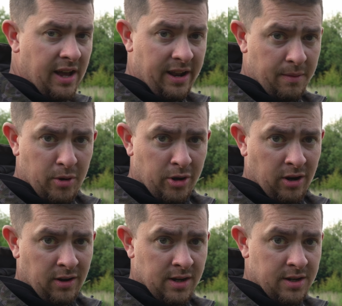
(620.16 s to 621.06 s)
and I'm not going
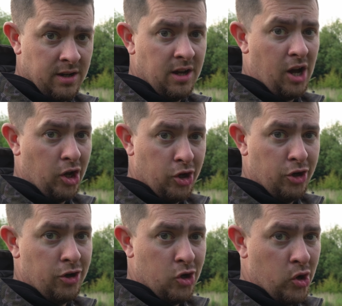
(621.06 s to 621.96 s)
to lie to you, I
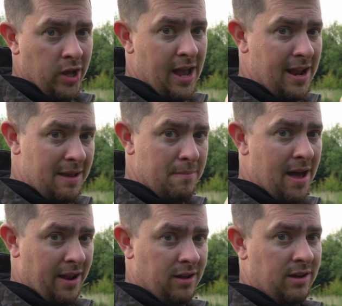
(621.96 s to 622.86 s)
couldn't have got it any
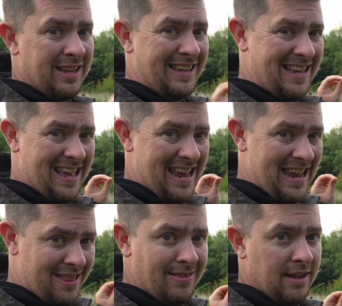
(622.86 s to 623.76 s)
better
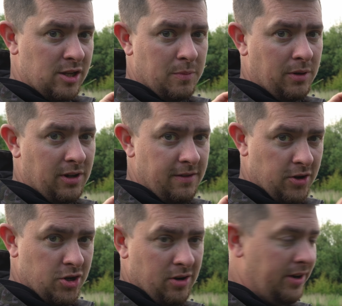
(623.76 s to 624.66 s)
in that spot if I
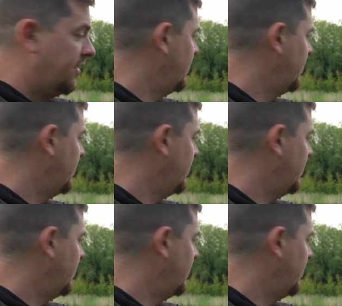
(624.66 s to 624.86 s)
tried.